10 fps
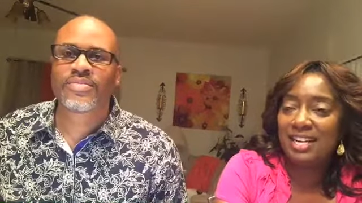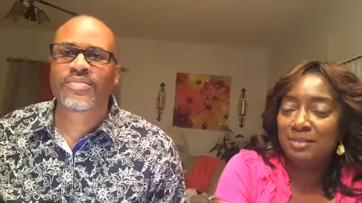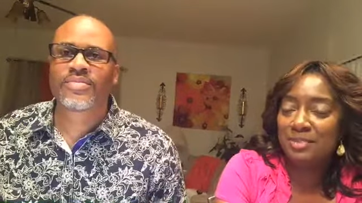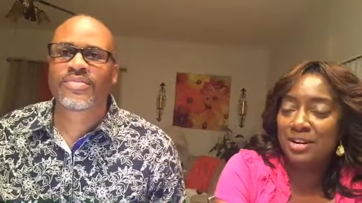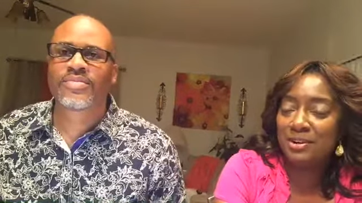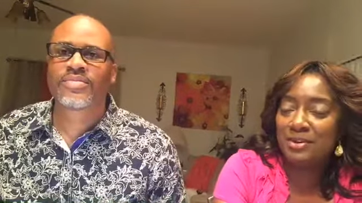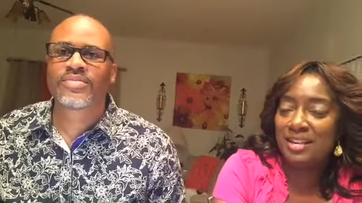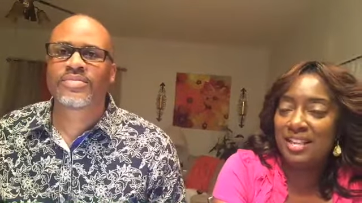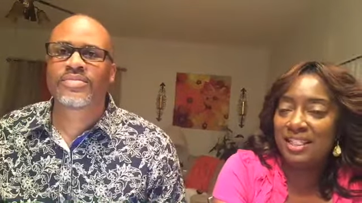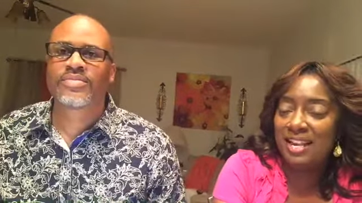Speaker 1: them know
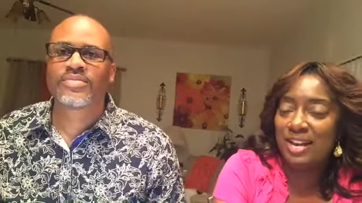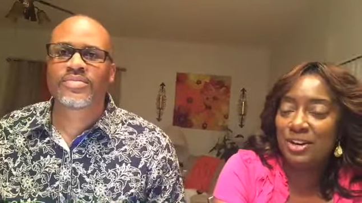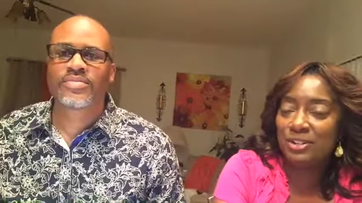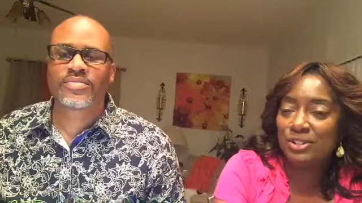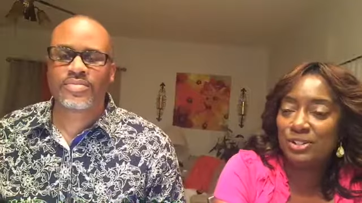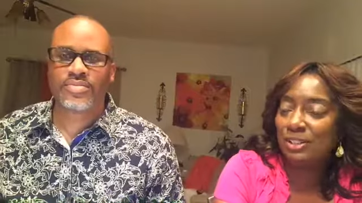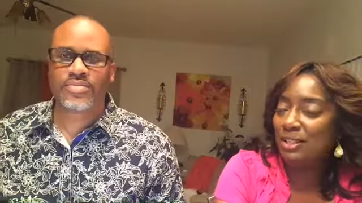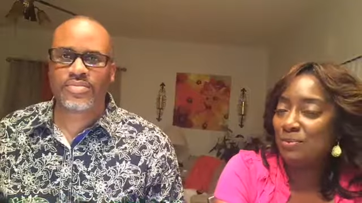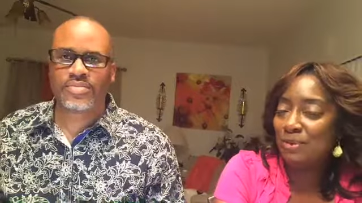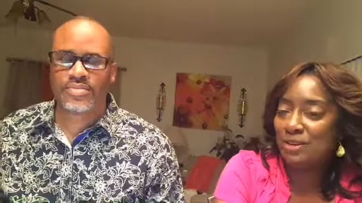that they are
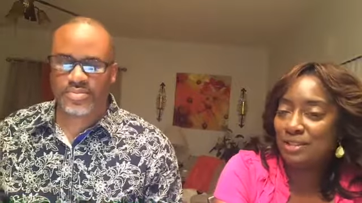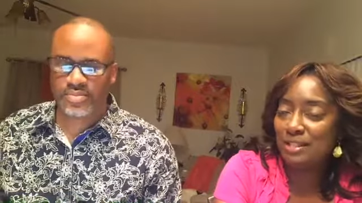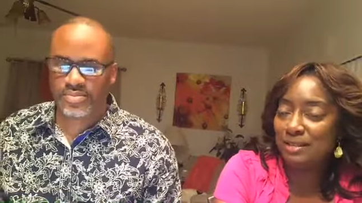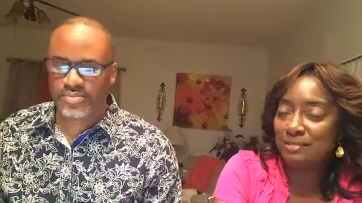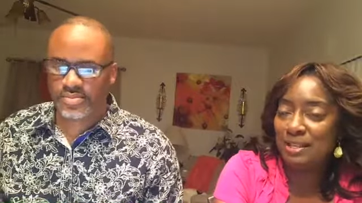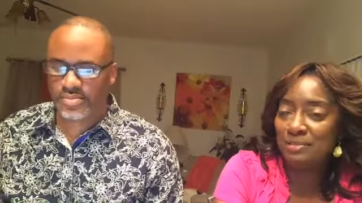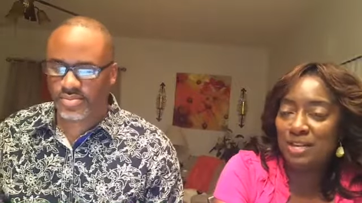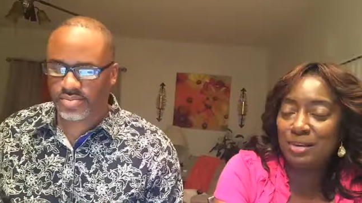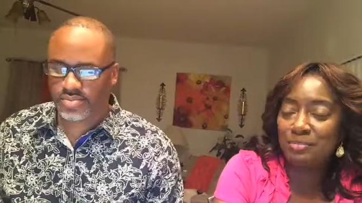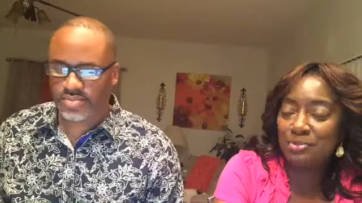certainly welcome, and
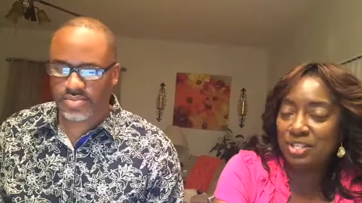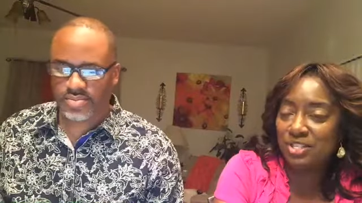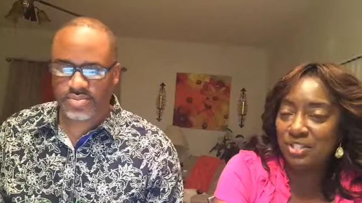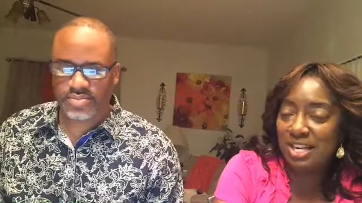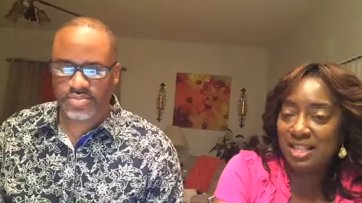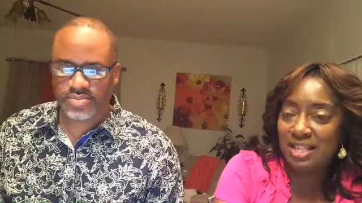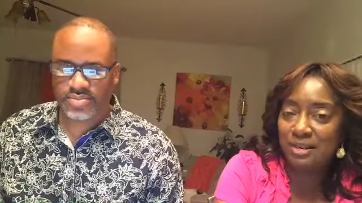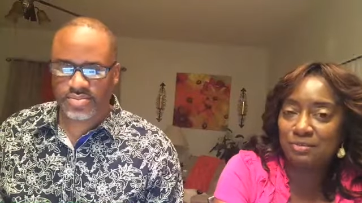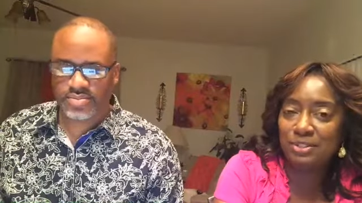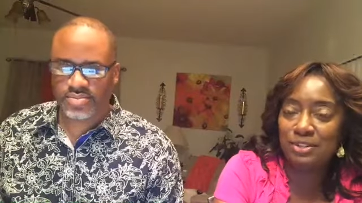we appreciate
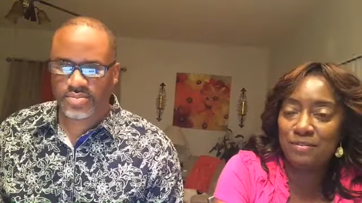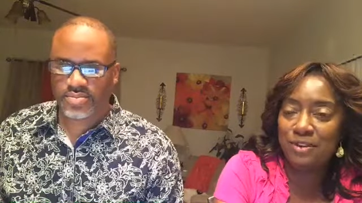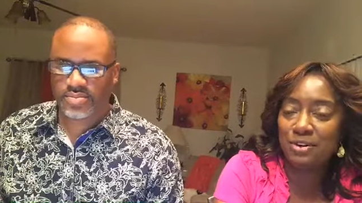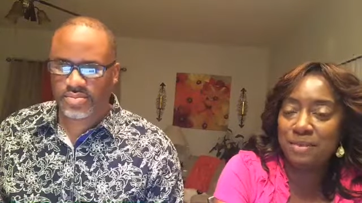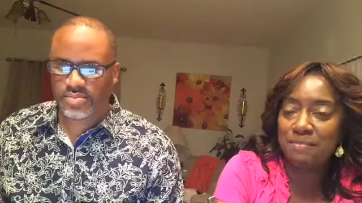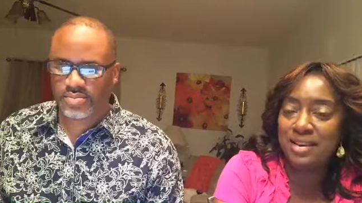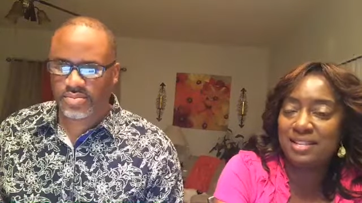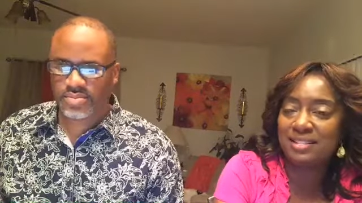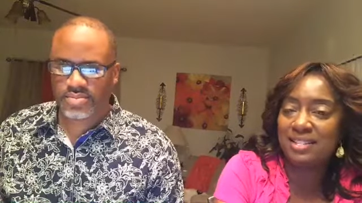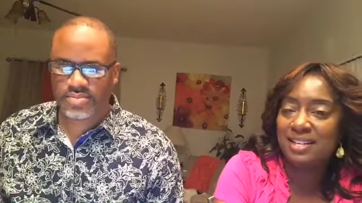them so very
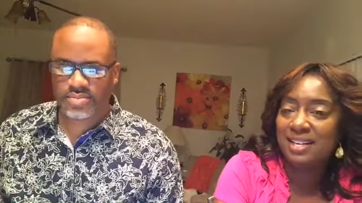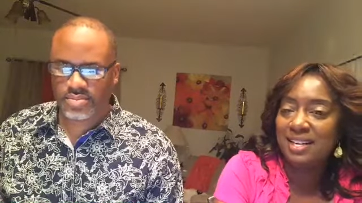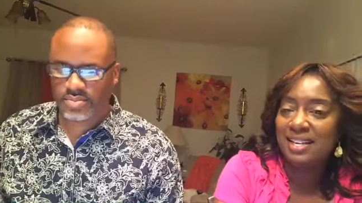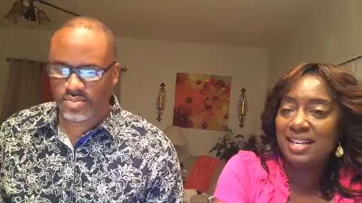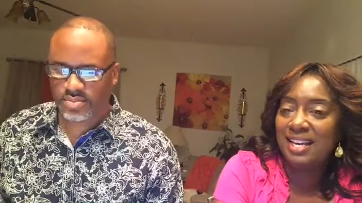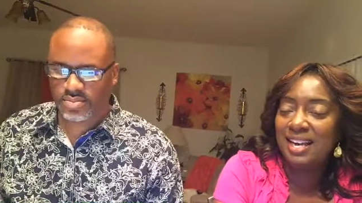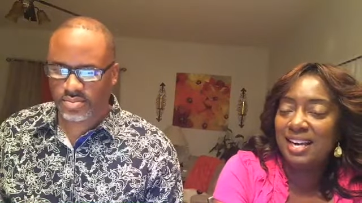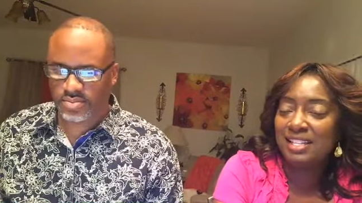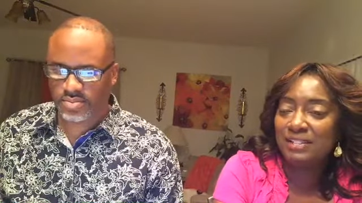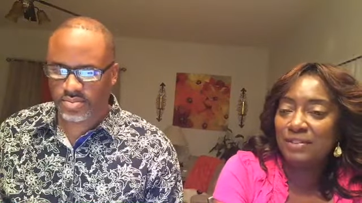much.
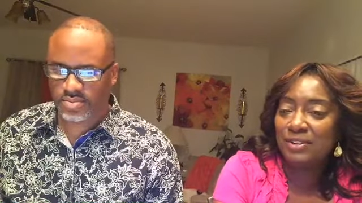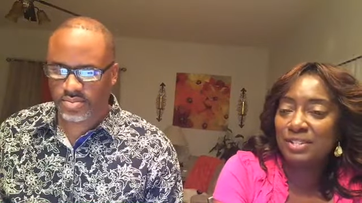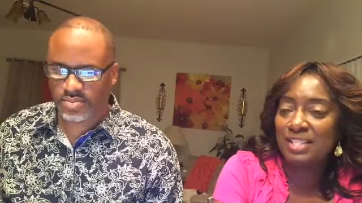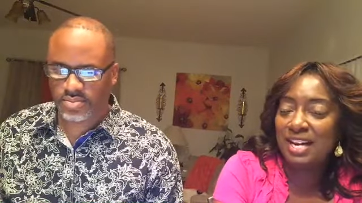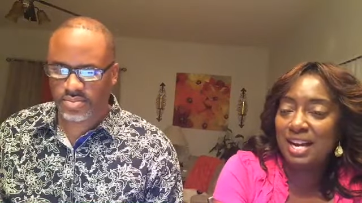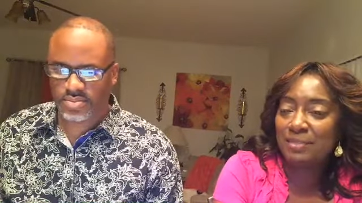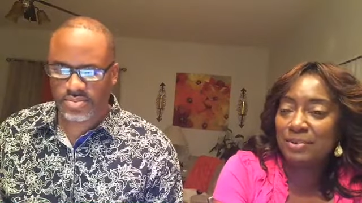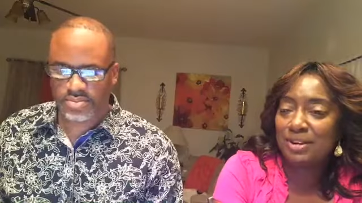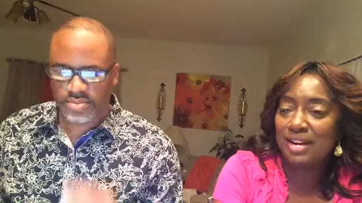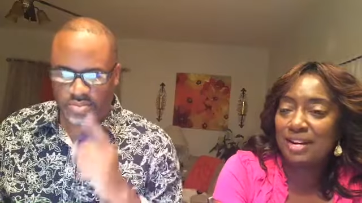Yes, first
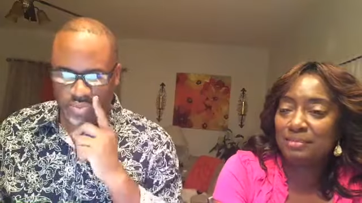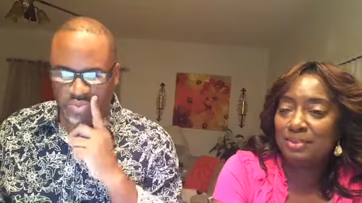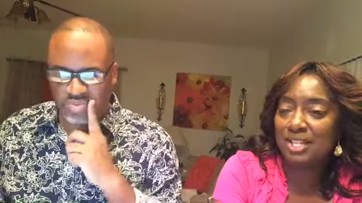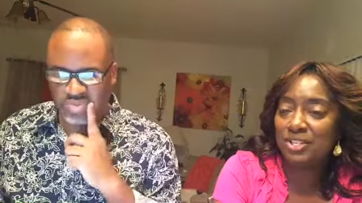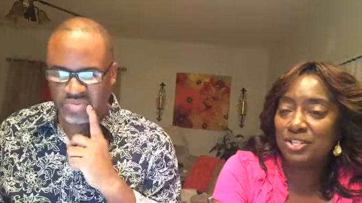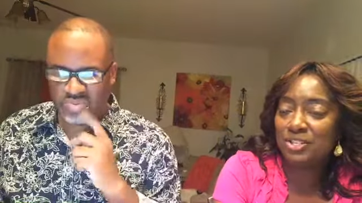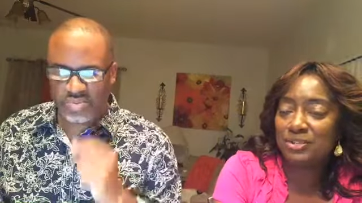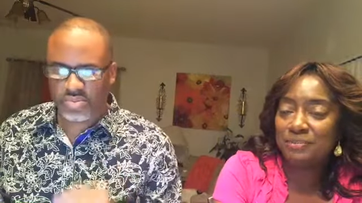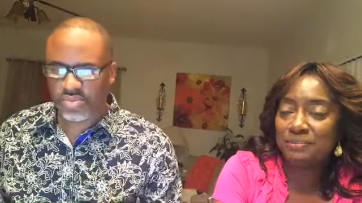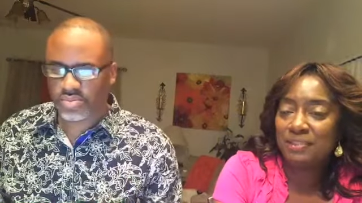timer. God bless
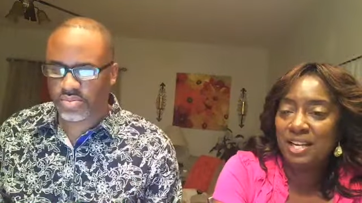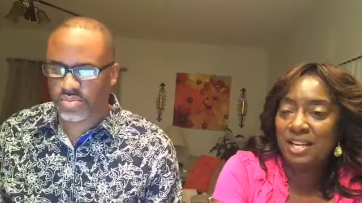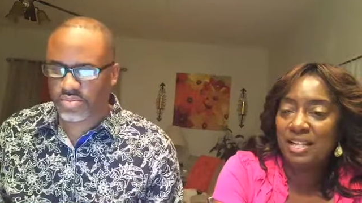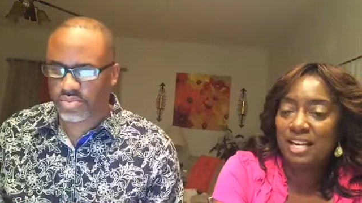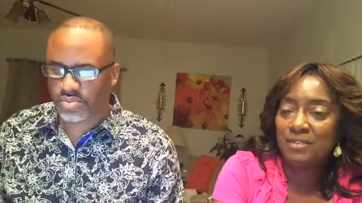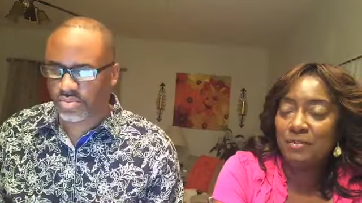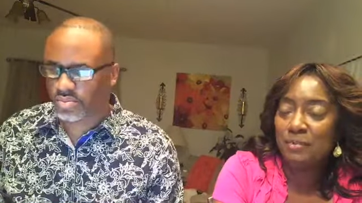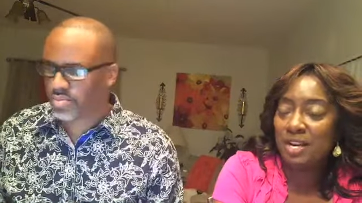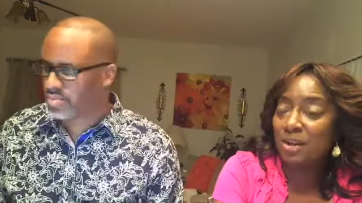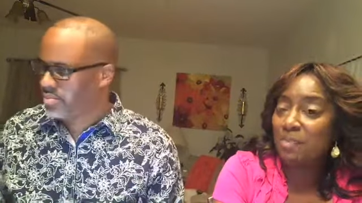you. Thank you for
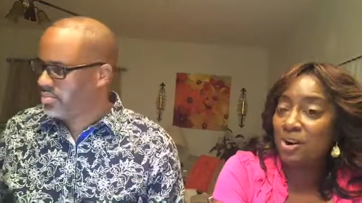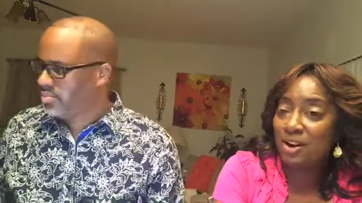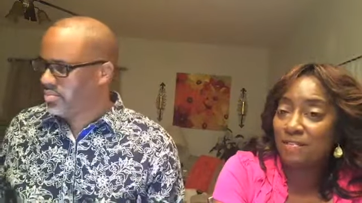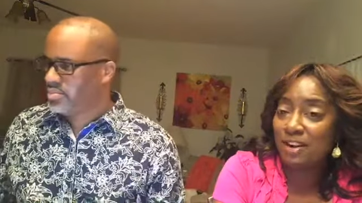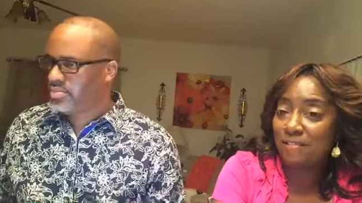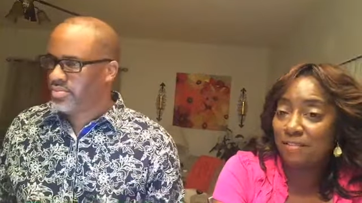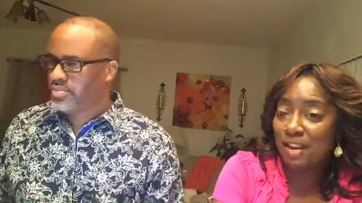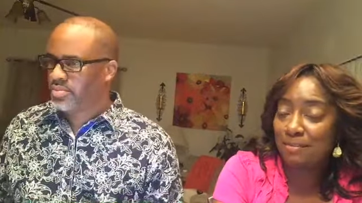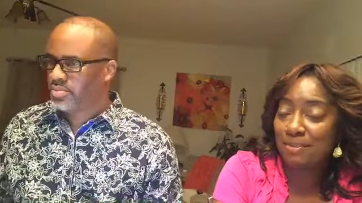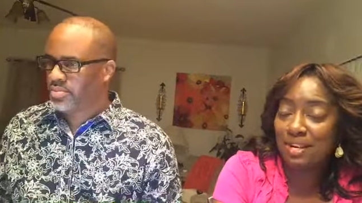being a part of our
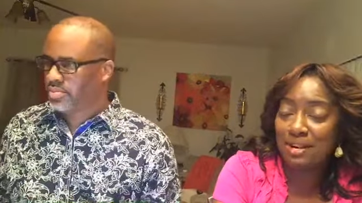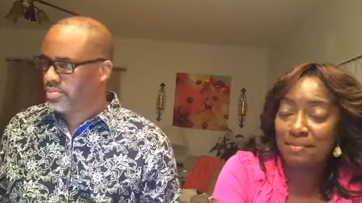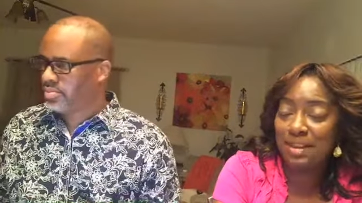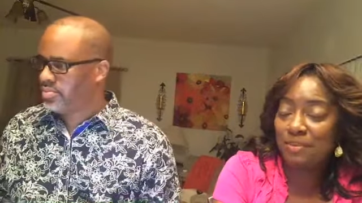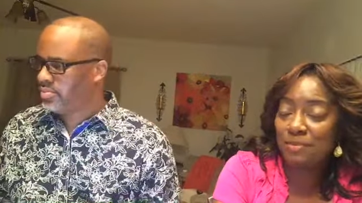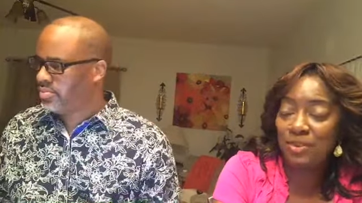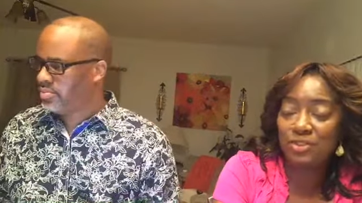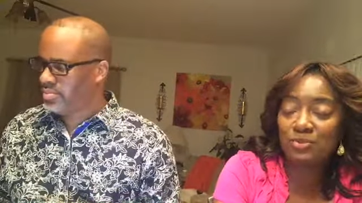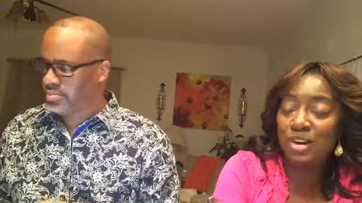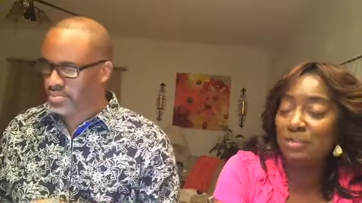family. Amen. Once
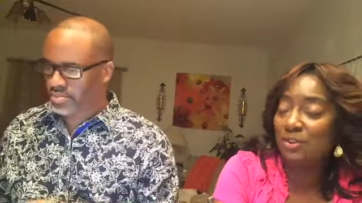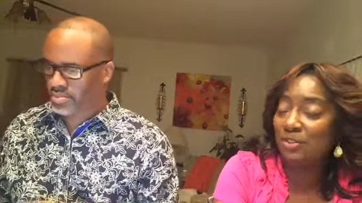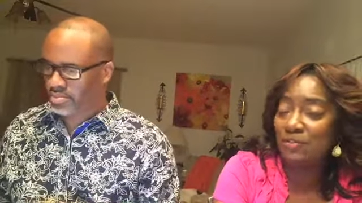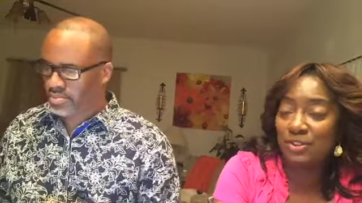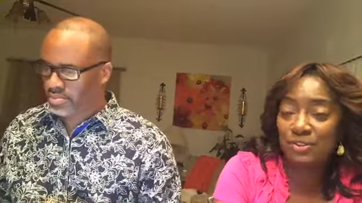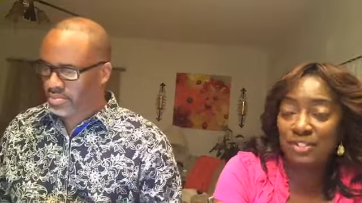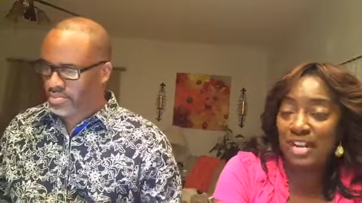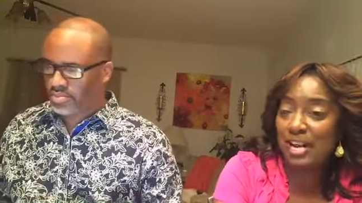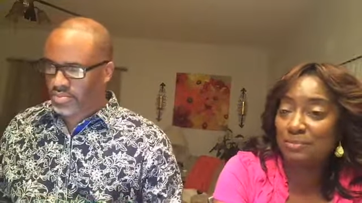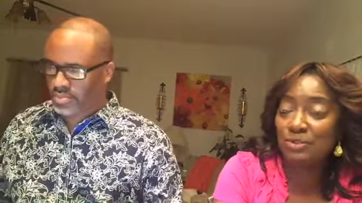you come on the first time, you're